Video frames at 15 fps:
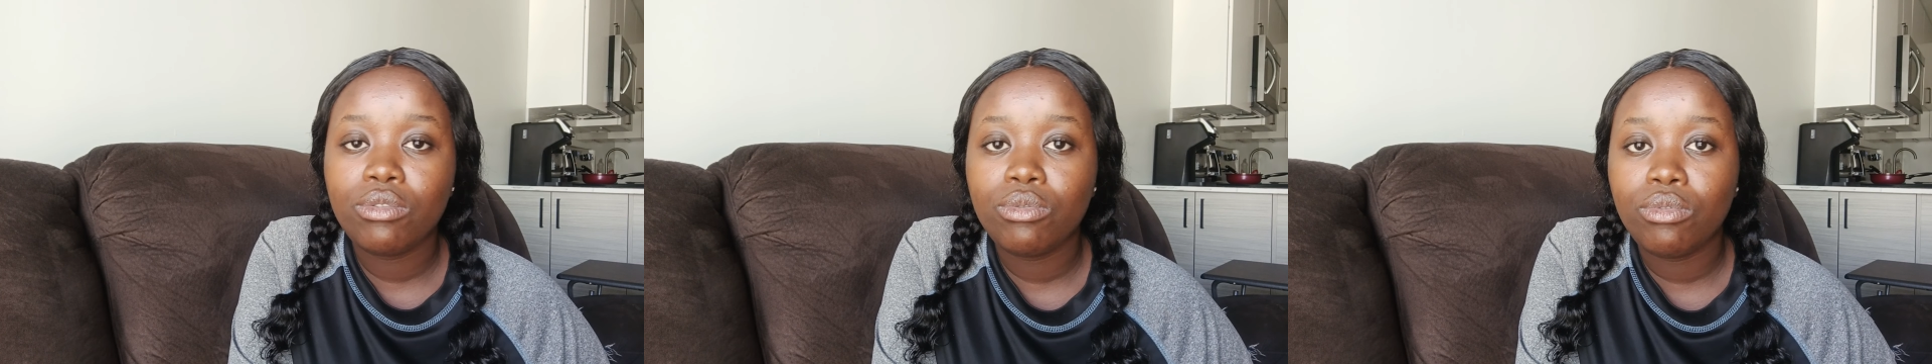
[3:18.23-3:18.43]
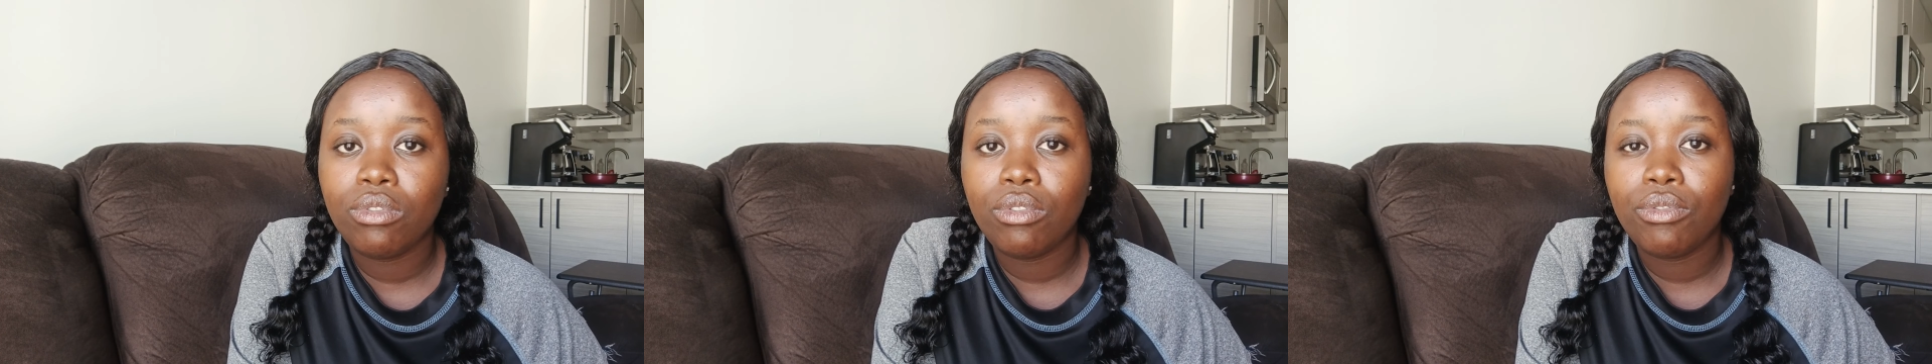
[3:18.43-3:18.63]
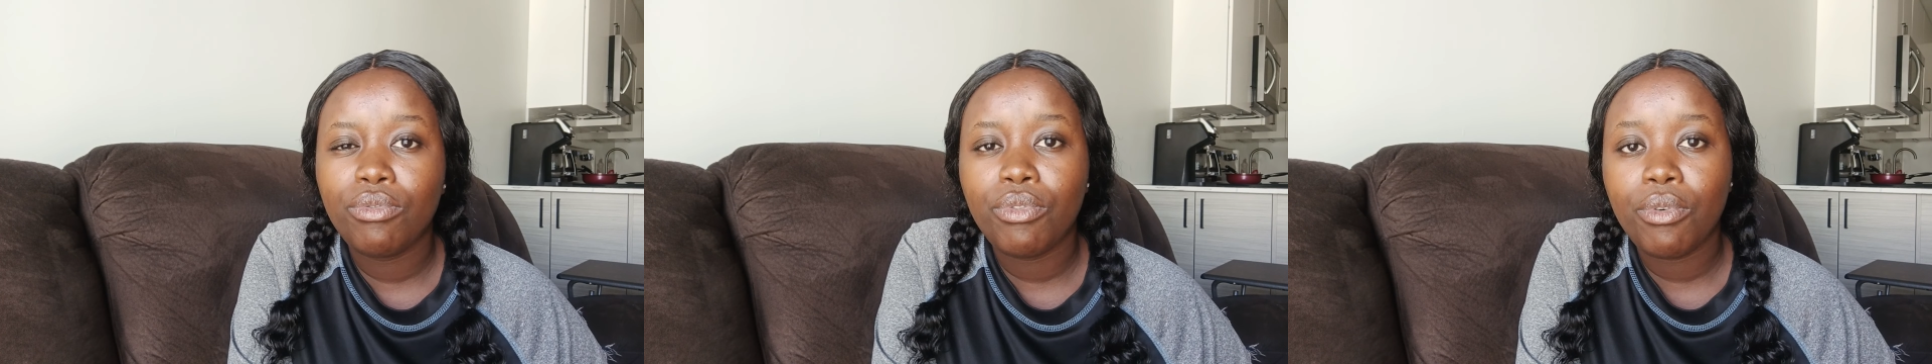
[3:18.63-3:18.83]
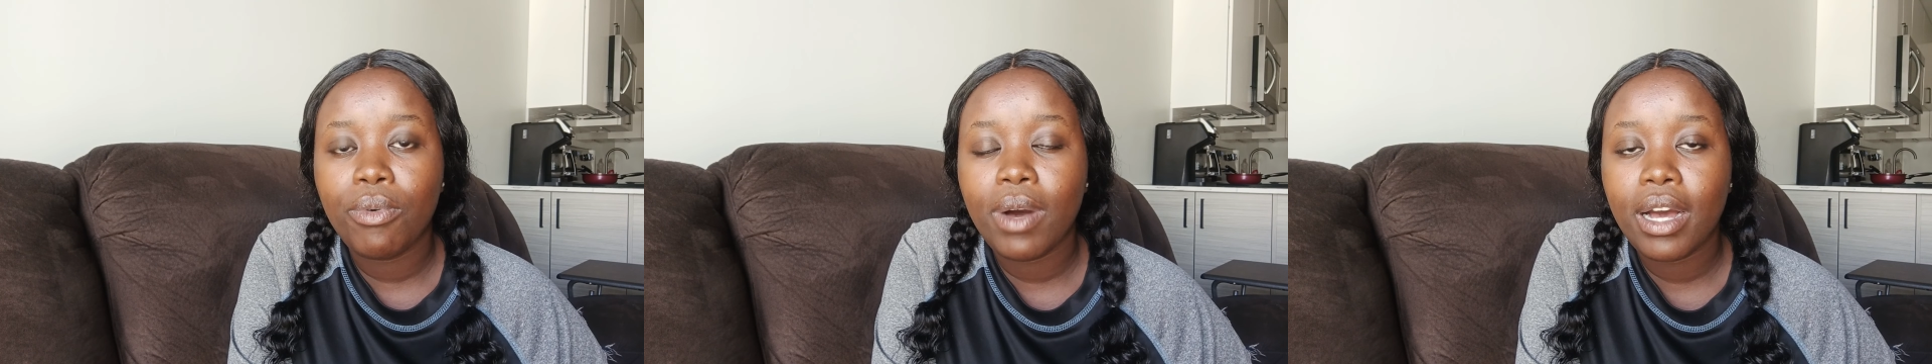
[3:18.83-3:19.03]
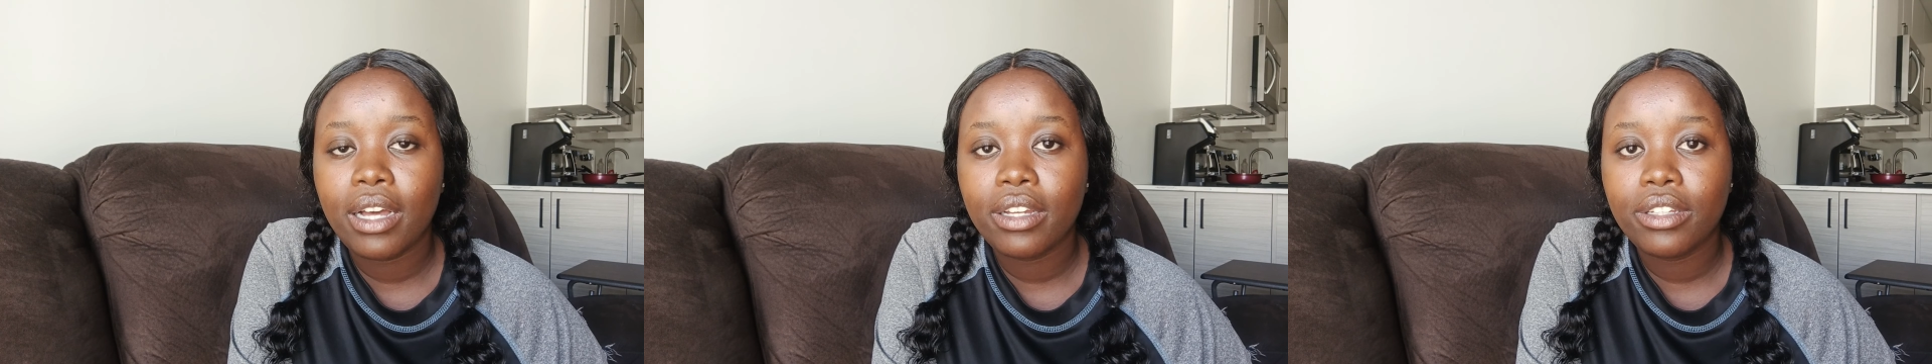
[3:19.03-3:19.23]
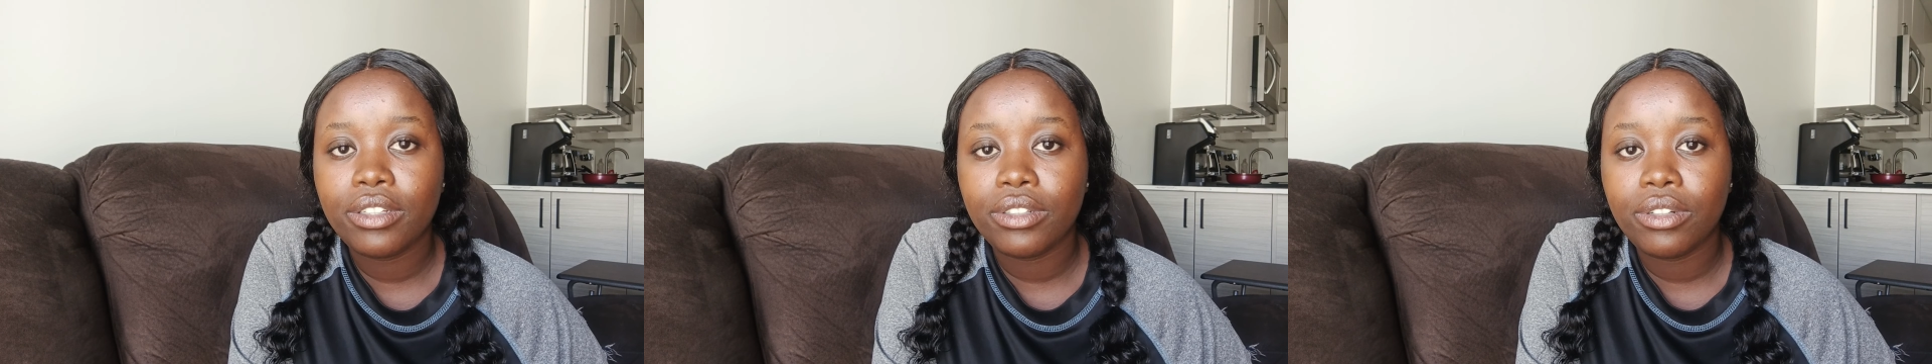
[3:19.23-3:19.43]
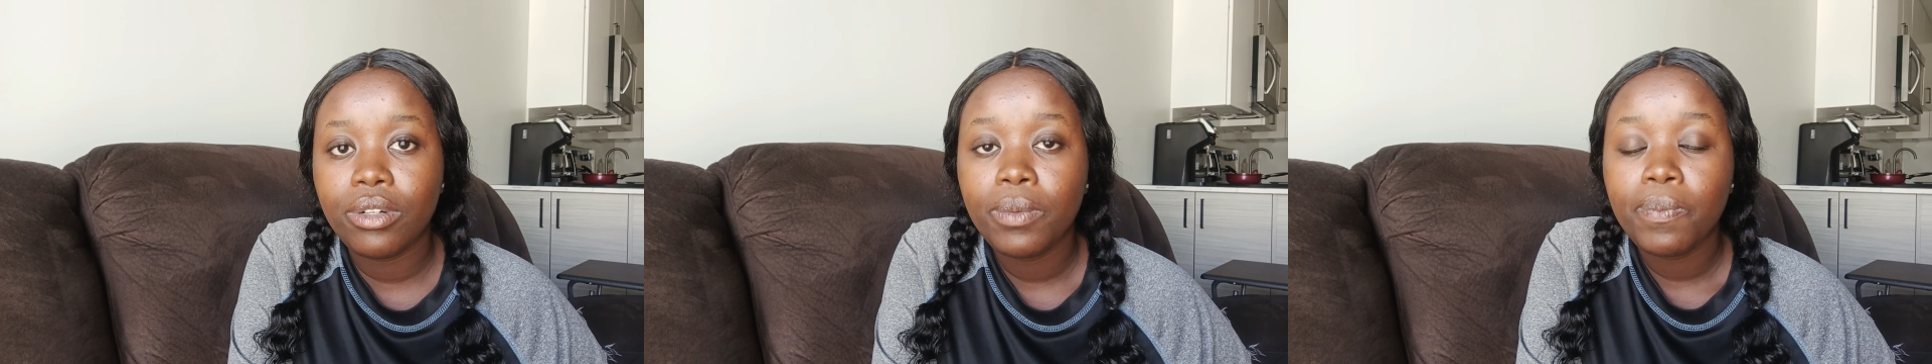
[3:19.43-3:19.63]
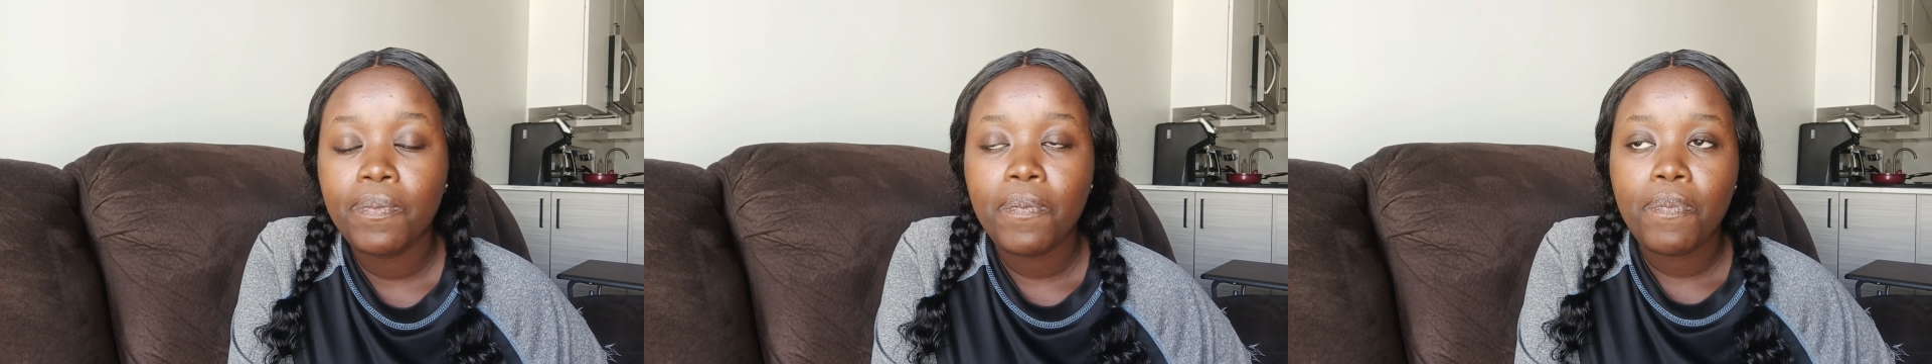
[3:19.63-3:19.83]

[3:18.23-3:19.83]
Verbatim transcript: to look for work. You know